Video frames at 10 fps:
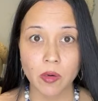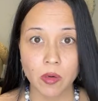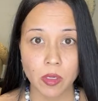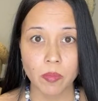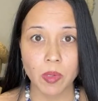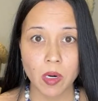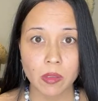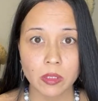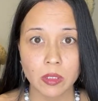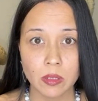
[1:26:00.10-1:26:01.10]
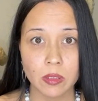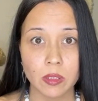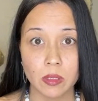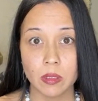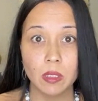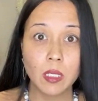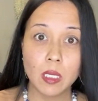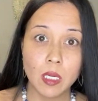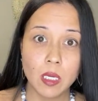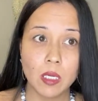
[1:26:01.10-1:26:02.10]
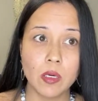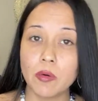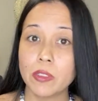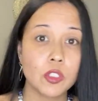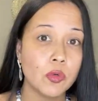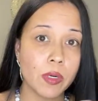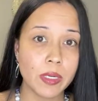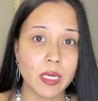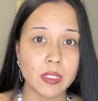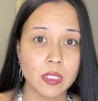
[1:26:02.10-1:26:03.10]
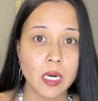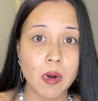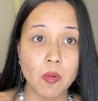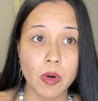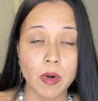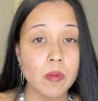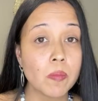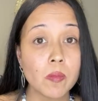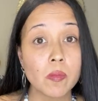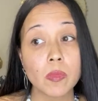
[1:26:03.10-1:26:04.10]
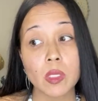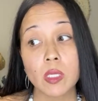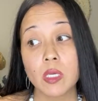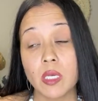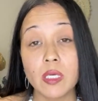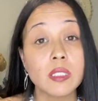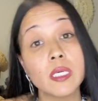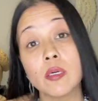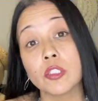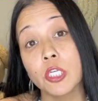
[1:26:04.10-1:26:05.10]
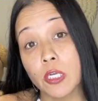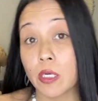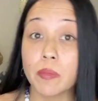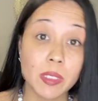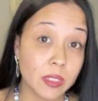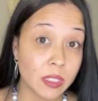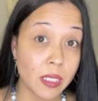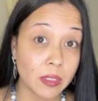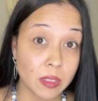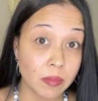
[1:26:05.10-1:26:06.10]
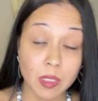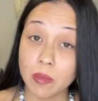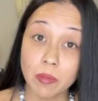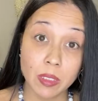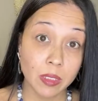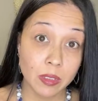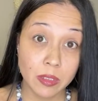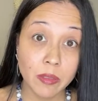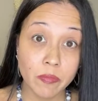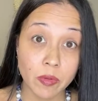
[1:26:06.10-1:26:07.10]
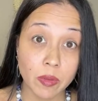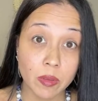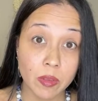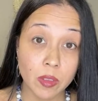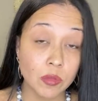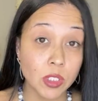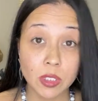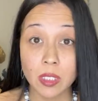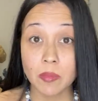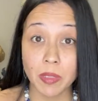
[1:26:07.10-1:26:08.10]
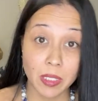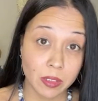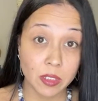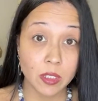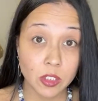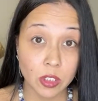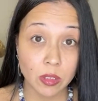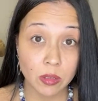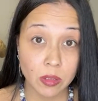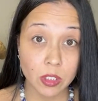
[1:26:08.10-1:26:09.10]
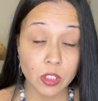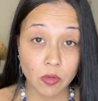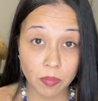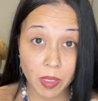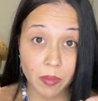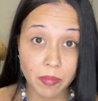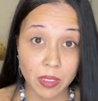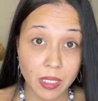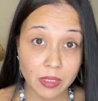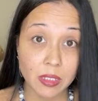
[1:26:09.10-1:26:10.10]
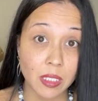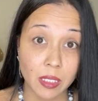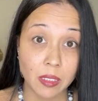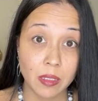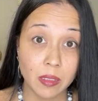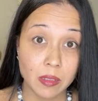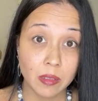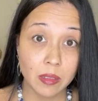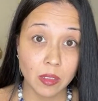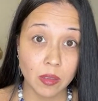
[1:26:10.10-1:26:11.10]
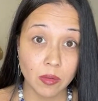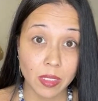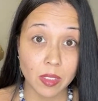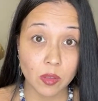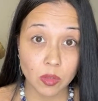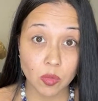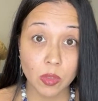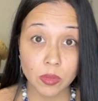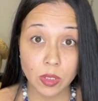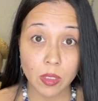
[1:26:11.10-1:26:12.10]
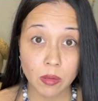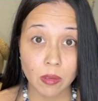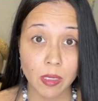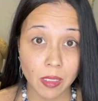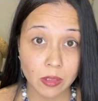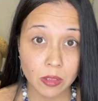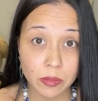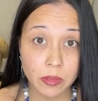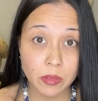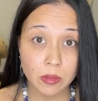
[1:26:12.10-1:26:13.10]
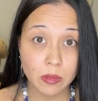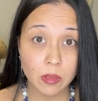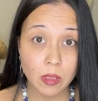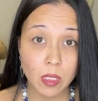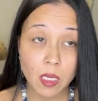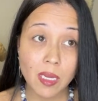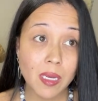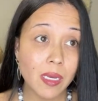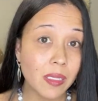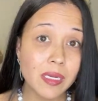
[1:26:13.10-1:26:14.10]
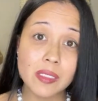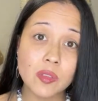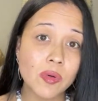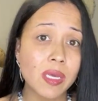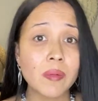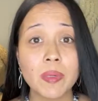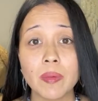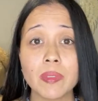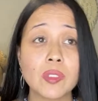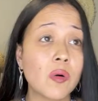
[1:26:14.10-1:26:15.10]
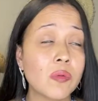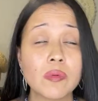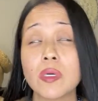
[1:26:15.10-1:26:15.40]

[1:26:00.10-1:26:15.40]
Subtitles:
all your boxes and, enjoying that time where his energy could have been saying something completely different. You just didn't pay attention because you were being blindsided, like those rose-colored glasses. And that's okay, baby. Don't